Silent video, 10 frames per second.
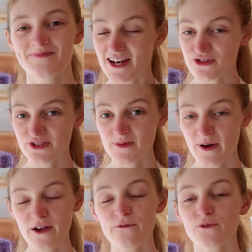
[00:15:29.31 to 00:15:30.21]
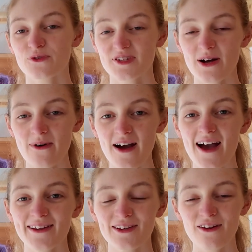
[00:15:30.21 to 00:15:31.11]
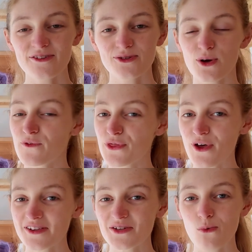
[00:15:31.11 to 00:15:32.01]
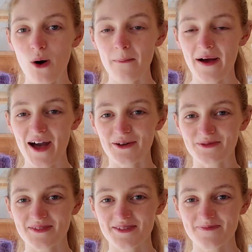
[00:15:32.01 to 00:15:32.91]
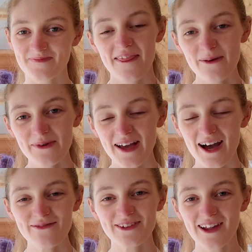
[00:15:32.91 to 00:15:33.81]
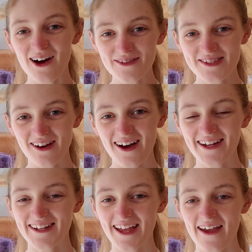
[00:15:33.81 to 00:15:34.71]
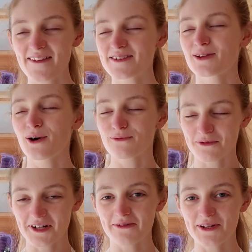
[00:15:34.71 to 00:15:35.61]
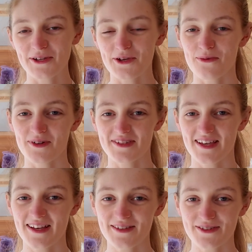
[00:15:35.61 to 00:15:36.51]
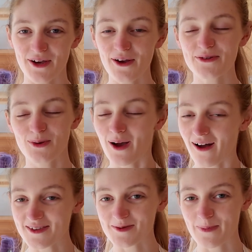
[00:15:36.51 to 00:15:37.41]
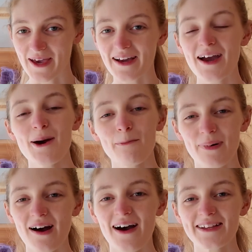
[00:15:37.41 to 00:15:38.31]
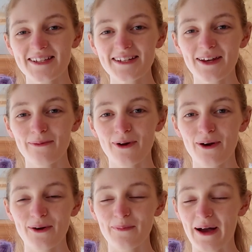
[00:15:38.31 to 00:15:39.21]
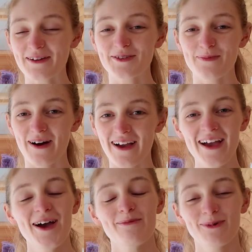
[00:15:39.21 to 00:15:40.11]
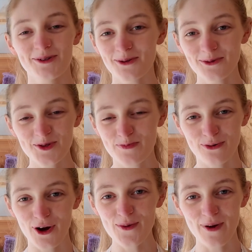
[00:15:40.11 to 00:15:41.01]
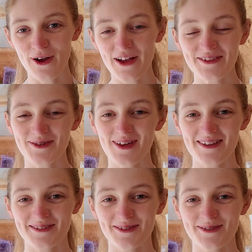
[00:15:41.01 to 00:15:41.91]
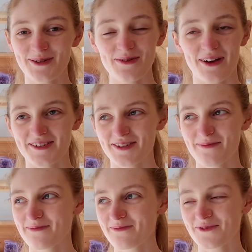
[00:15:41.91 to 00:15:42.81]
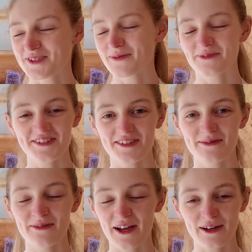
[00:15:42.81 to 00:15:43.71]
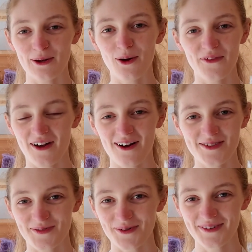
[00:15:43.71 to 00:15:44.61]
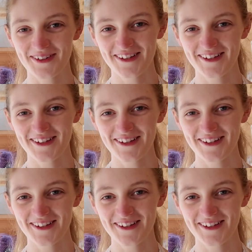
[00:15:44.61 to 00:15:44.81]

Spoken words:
Illustrated by Furusawa and last sold for £31. Then we have Larvitar, and again, there's a lot of really, really cute ones here, so quite hard to pick, but I did end up going back to my McDonald's promo in 2002 that I for some reason like a lot of the cards for.